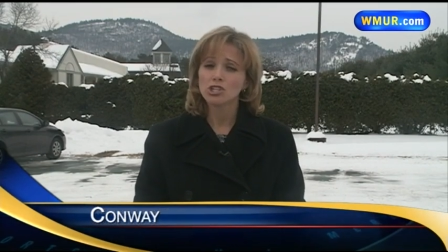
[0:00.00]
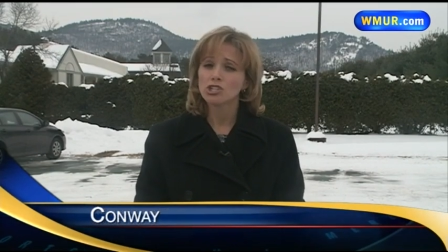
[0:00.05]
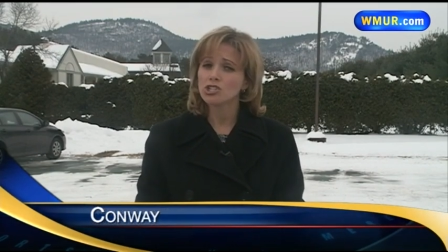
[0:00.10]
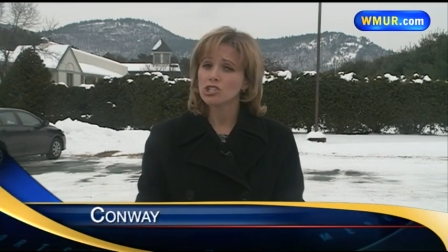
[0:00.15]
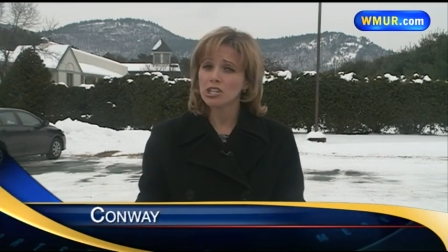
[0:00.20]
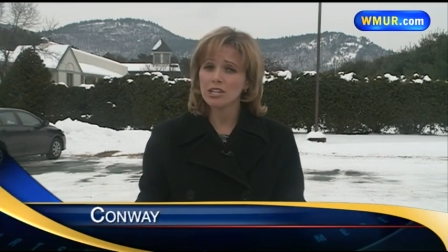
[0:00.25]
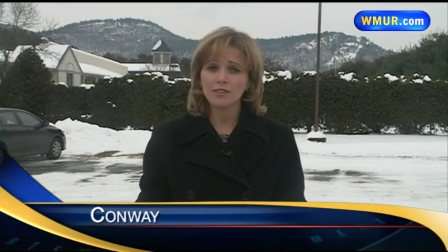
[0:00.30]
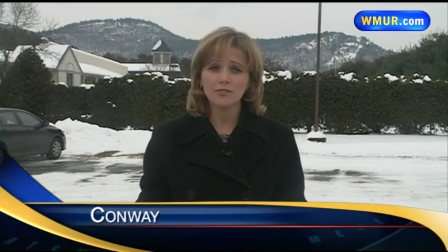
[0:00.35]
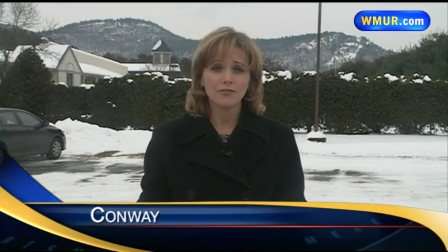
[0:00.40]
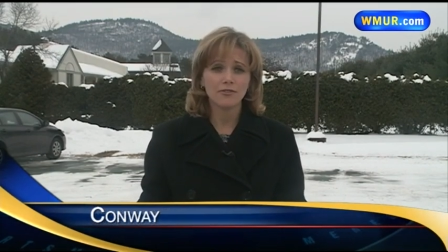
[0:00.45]

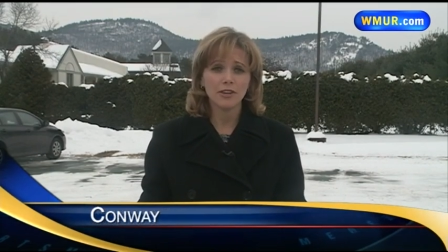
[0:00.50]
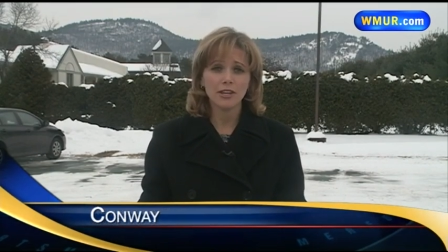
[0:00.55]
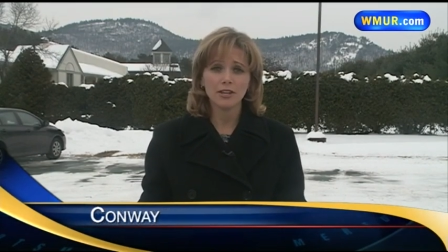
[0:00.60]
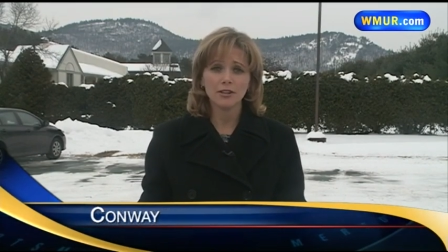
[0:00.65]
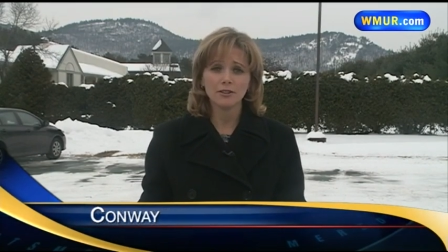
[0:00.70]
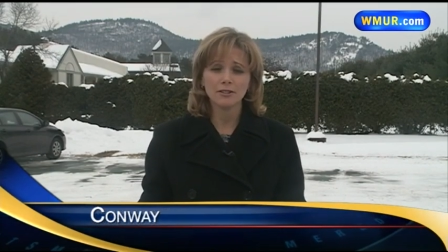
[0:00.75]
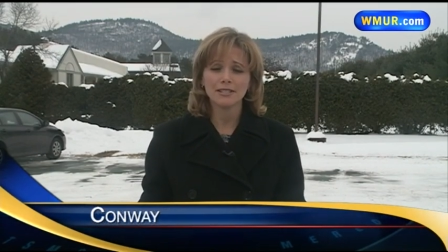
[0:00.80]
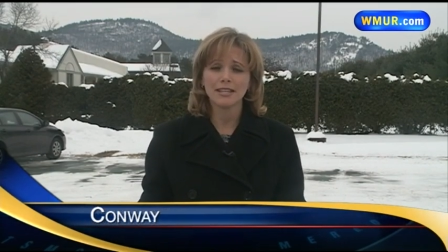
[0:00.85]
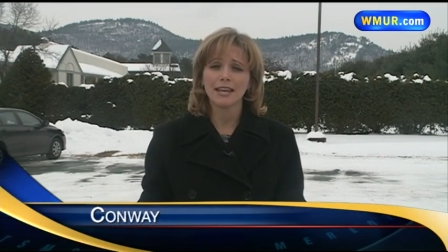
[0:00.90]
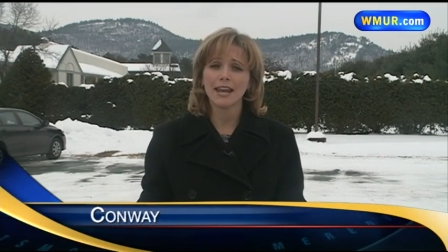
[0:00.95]
She
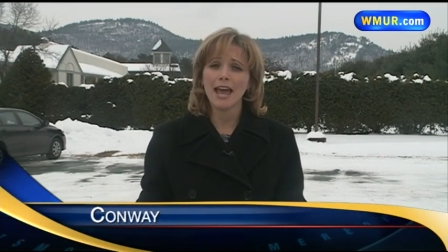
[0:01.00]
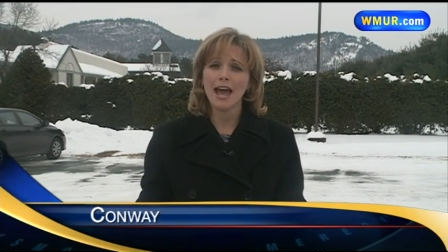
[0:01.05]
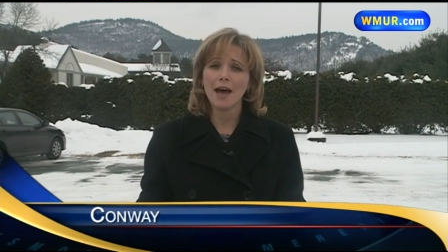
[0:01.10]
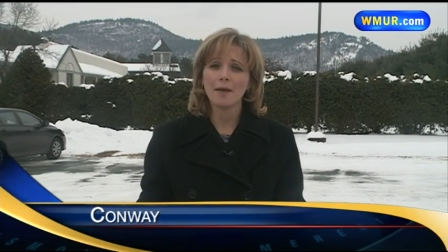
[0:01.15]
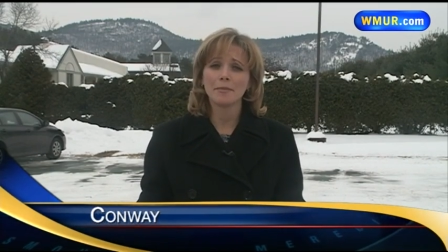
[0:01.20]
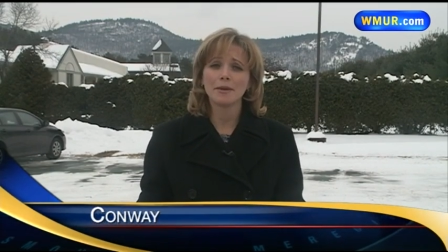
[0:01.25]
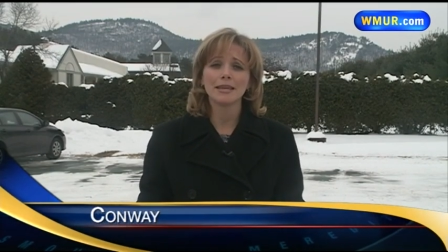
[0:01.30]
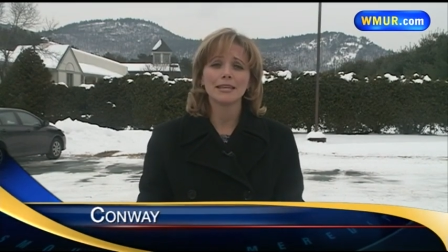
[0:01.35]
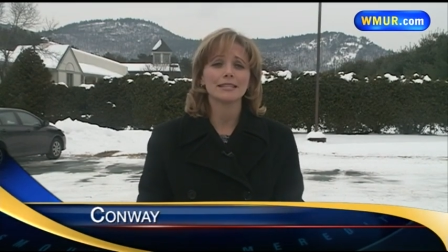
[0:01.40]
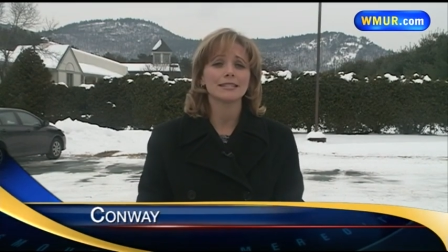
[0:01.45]
feels that
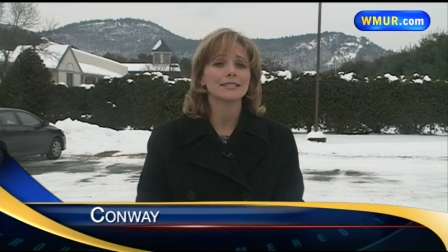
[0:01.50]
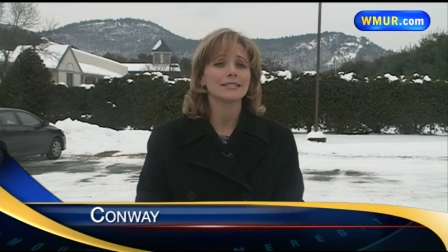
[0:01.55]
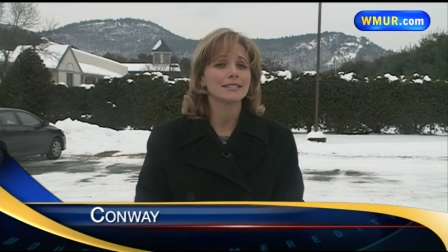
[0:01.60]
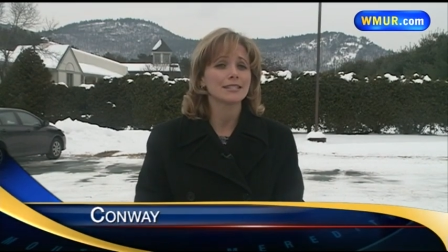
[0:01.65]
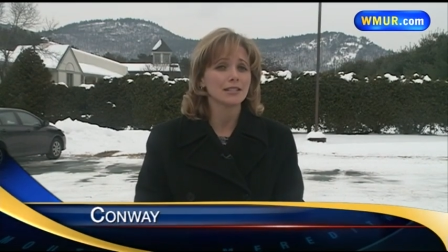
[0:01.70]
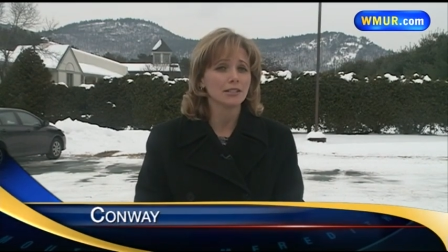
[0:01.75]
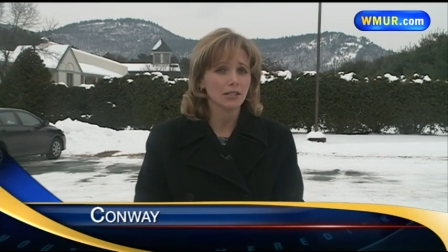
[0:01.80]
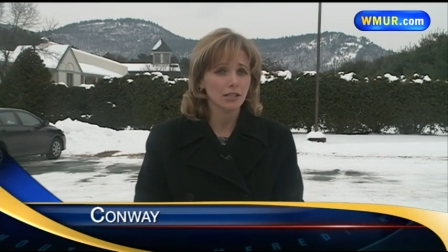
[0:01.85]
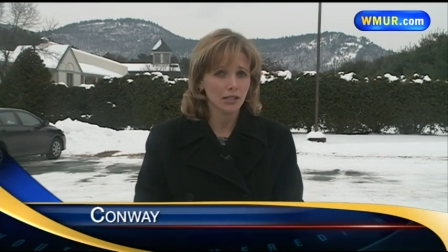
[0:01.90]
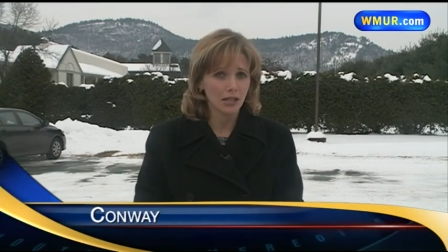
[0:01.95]
Abby is
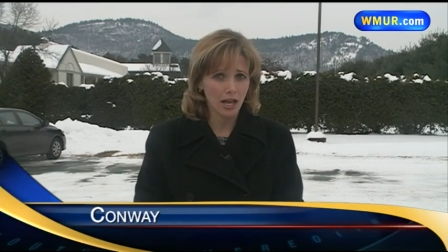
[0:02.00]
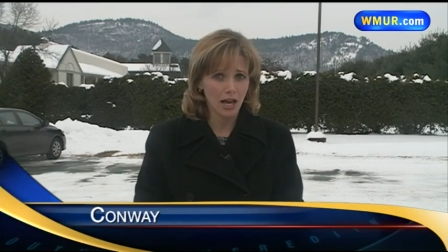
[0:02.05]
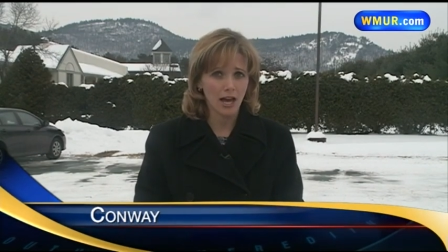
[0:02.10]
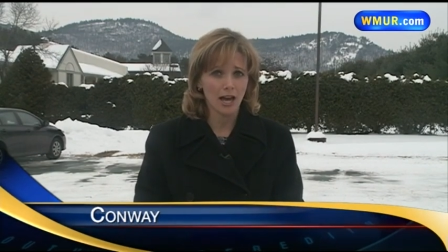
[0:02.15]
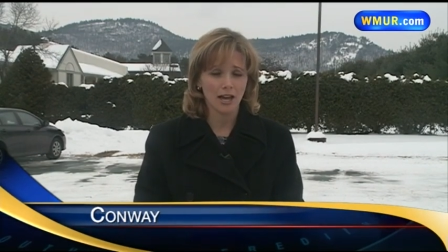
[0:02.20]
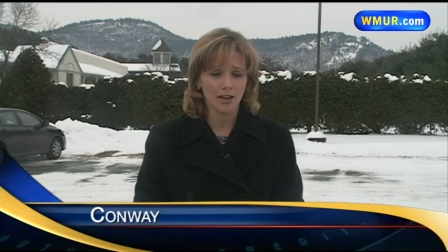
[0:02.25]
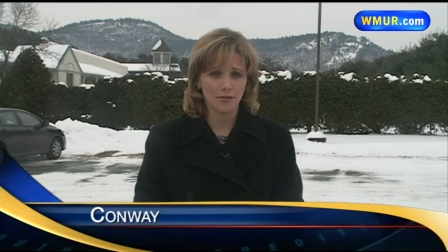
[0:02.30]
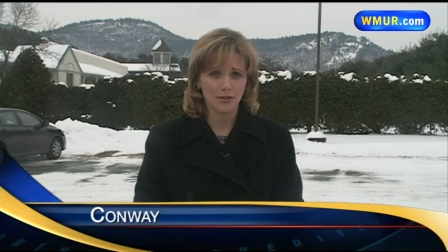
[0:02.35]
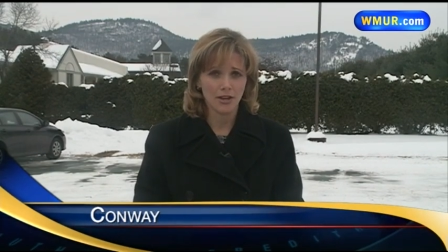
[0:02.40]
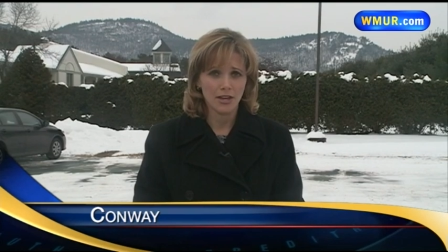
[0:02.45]
still
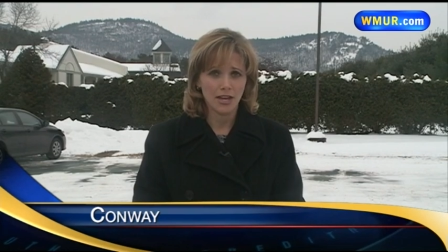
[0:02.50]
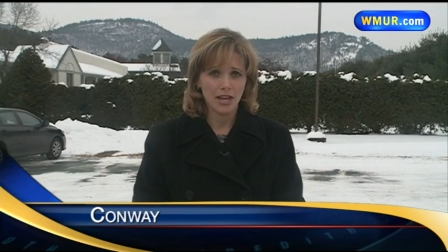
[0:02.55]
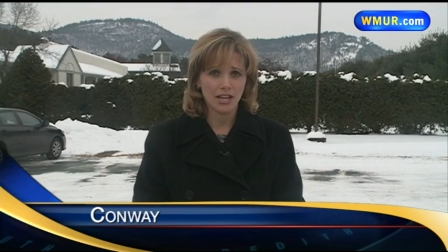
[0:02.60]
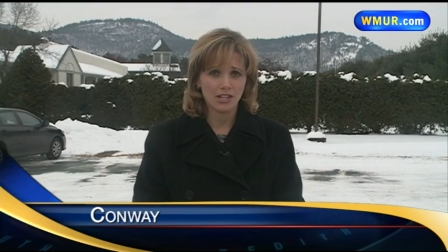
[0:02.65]
alive,